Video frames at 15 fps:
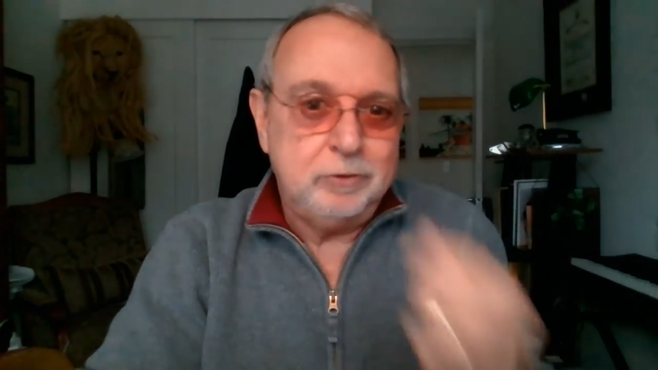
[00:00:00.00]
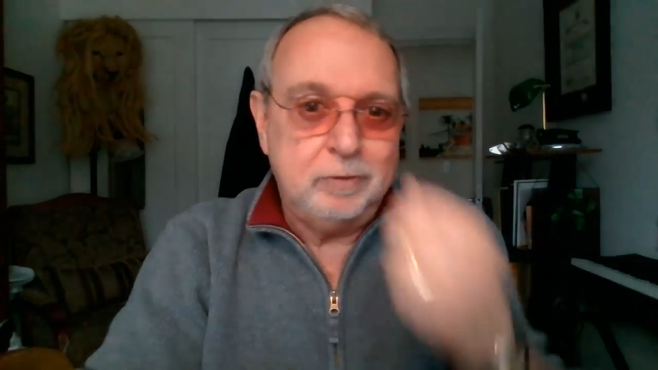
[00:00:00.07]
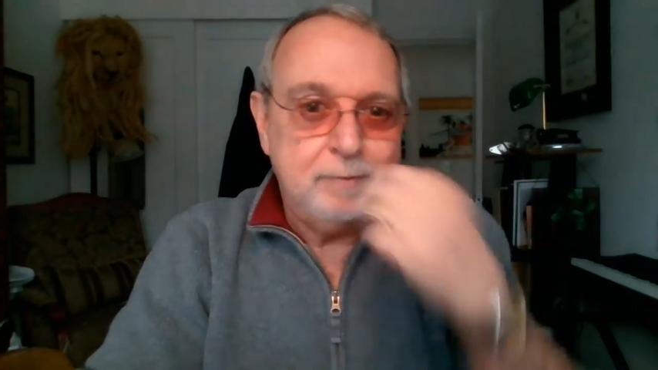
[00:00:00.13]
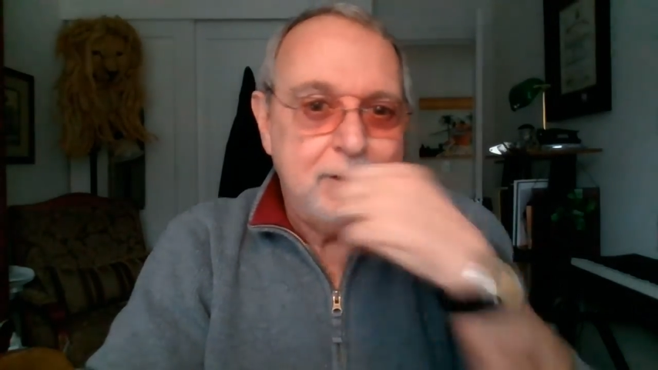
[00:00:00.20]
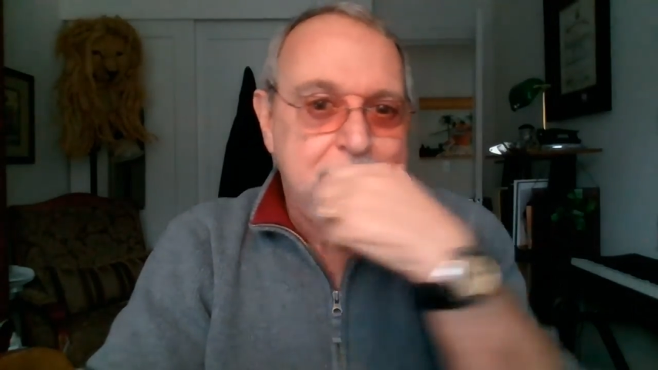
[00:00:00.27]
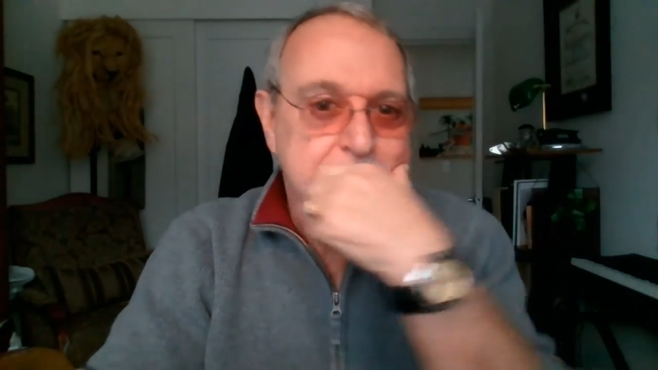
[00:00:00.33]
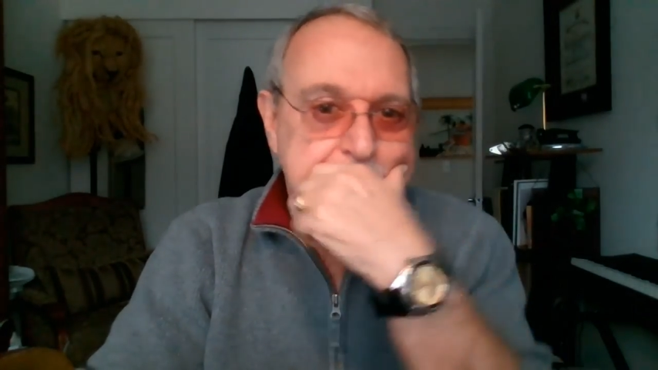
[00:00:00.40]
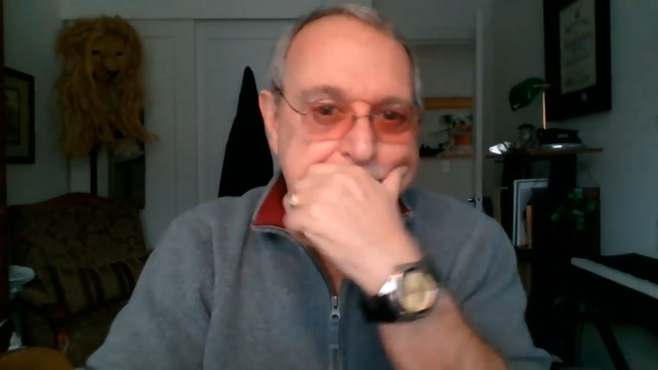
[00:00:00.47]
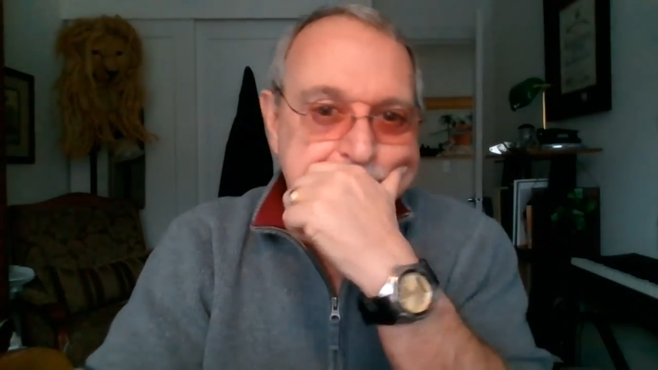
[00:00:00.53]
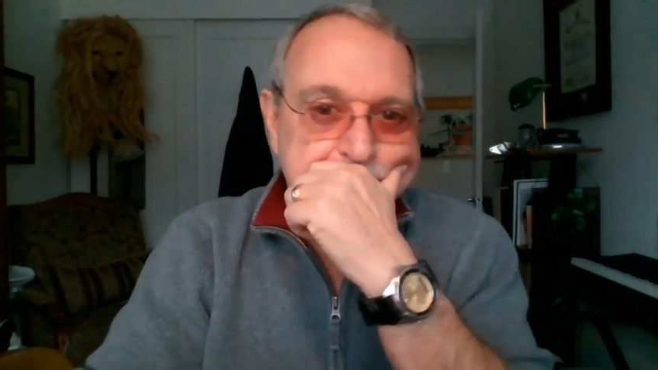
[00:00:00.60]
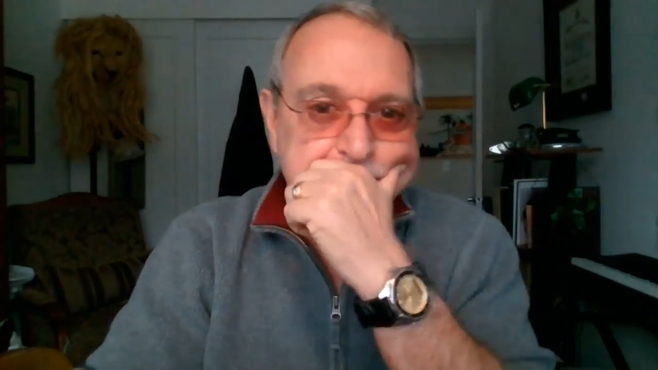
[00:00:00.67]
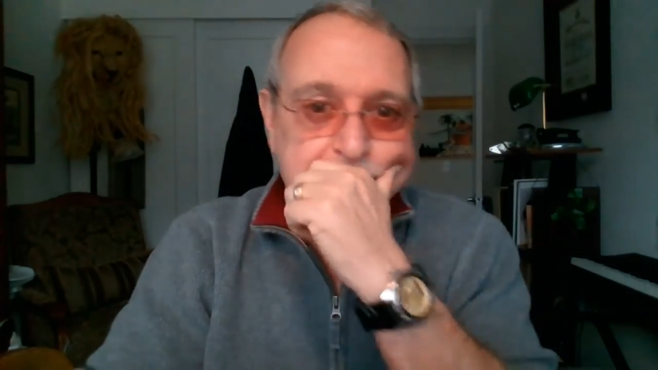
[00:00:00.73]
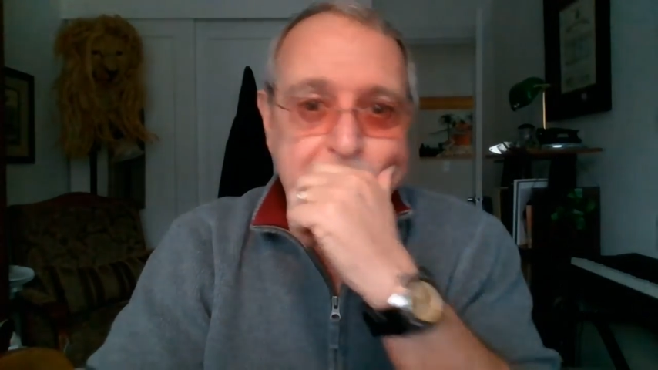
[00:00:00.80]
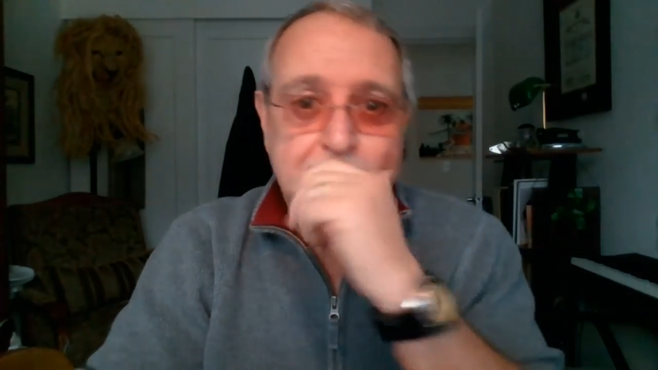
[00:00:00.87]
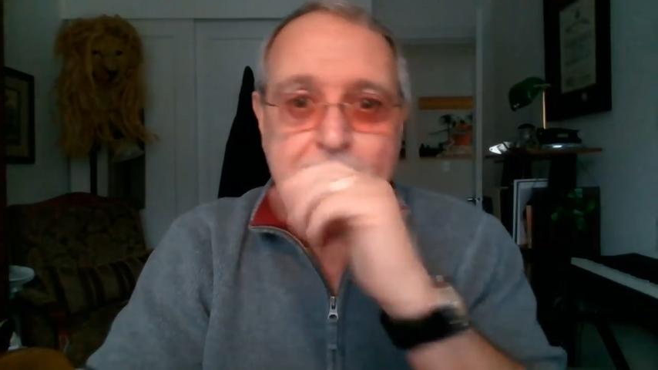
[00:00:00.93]
remind you.
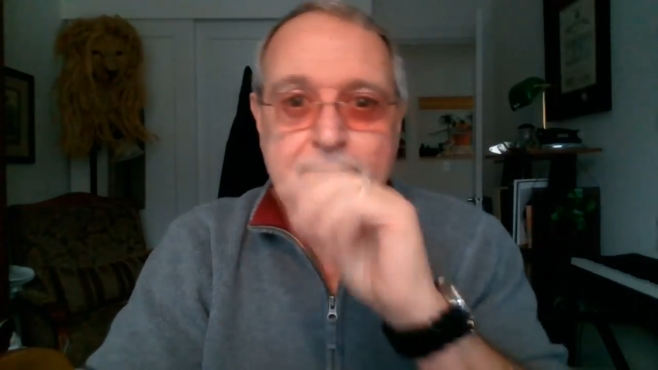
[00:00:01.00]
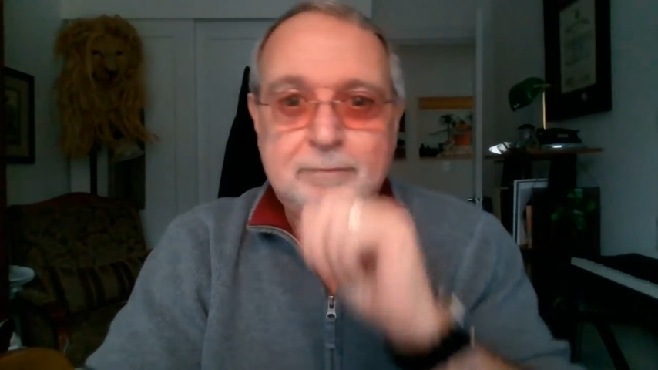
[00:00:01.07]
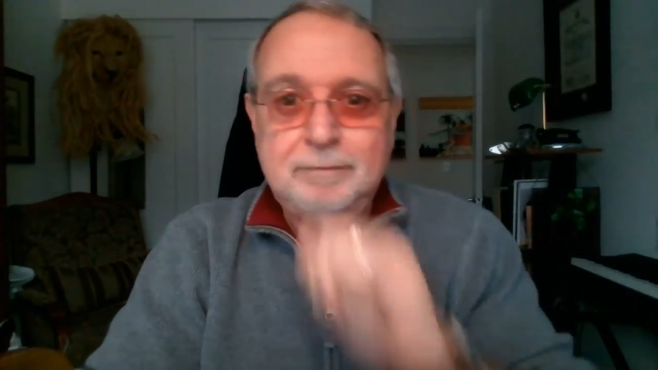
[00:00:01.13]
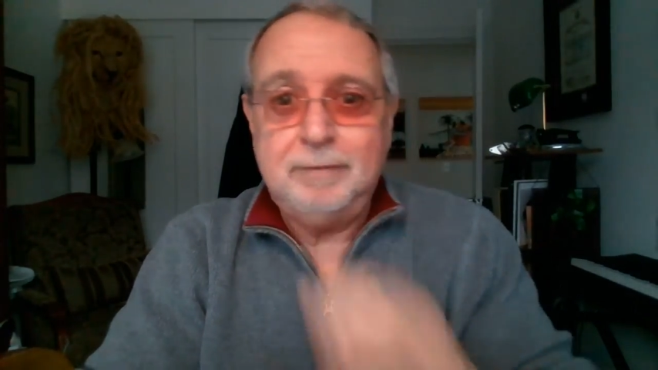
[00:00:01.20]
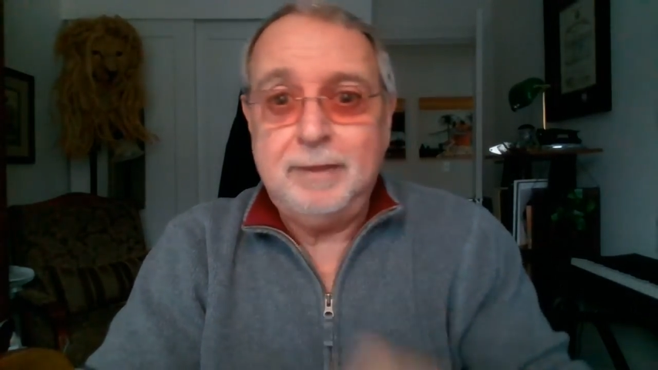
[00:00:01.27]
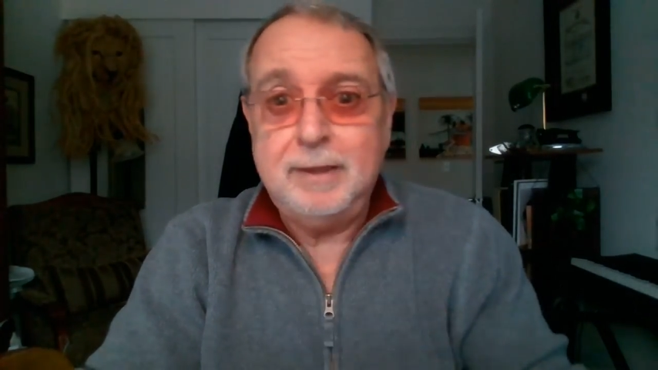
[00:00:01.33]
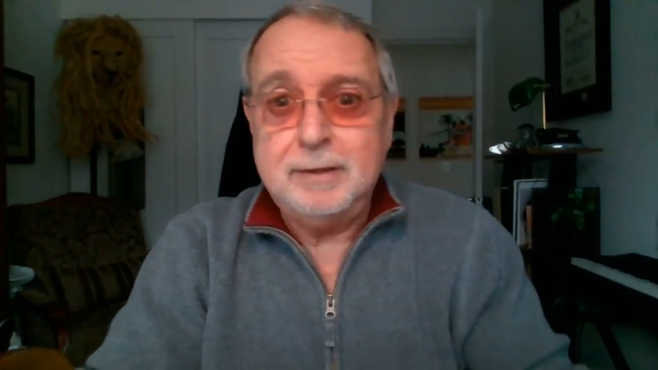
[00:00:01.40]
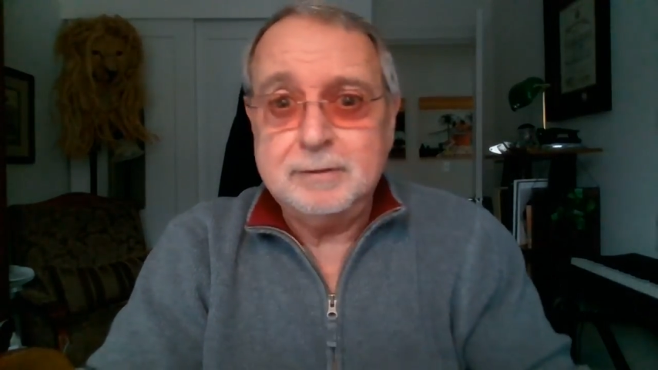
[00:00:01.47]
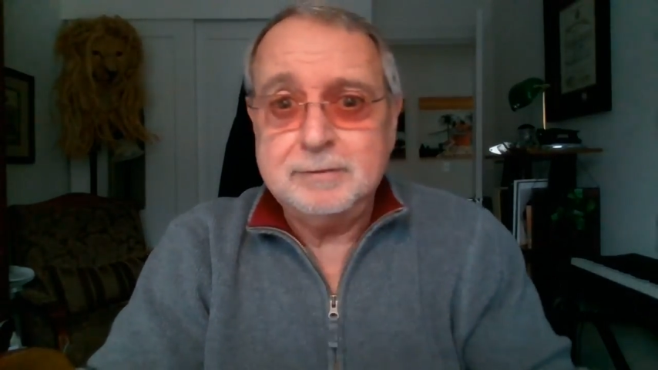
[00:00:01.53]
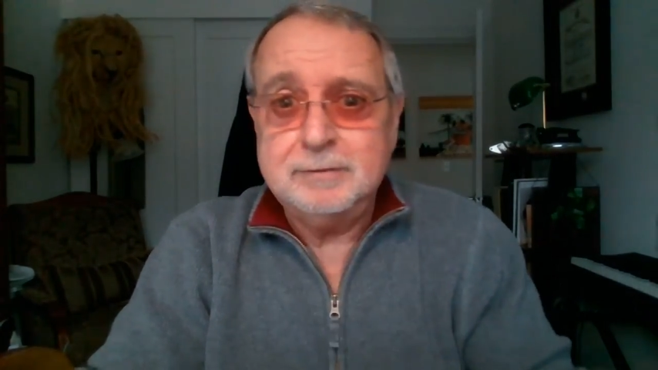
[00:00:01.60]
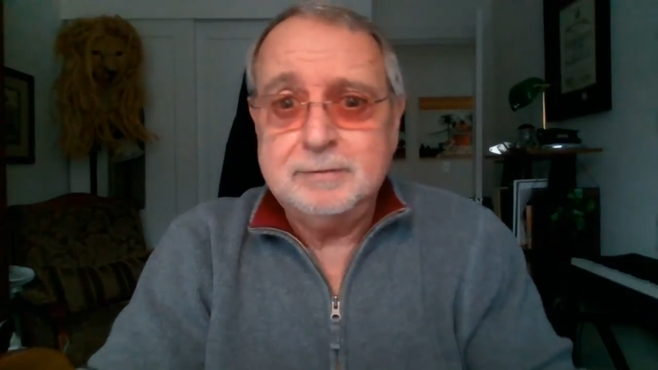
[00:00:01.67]
Okay. Thanks.